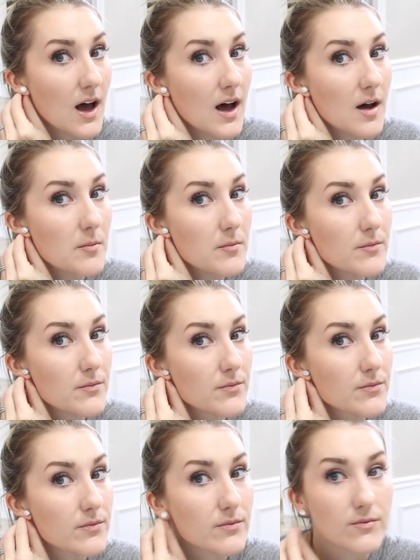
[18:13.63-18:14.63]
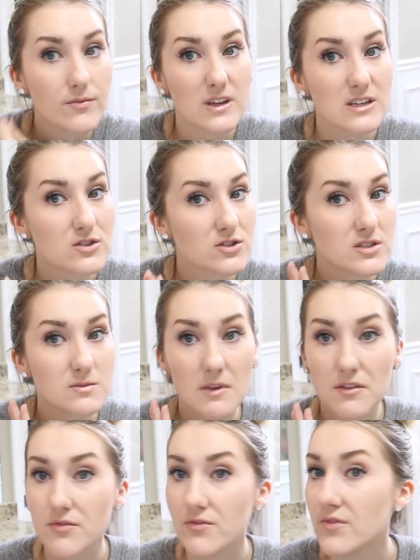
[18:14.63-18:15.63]
These are just
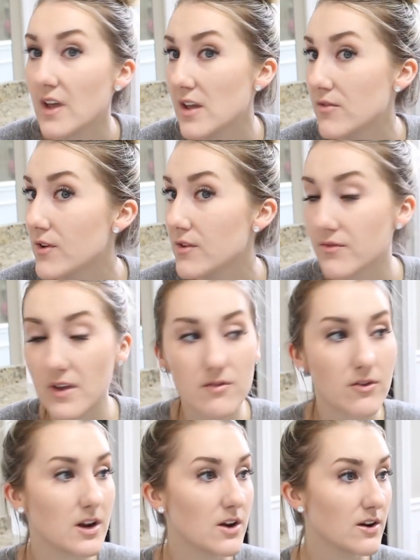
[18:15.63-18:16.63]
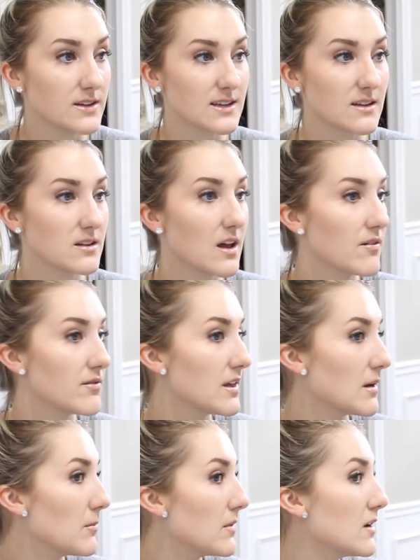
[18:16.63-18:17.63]
my favorite earrings. I love
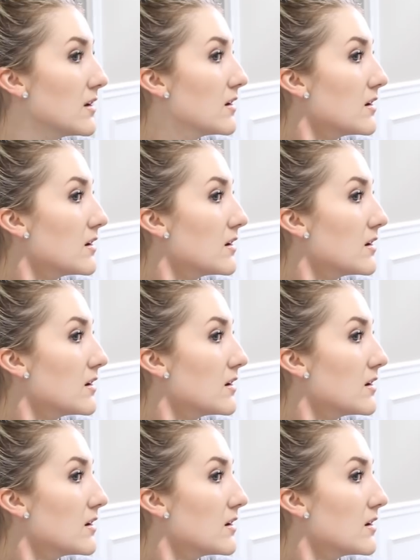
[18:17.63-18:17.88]
them.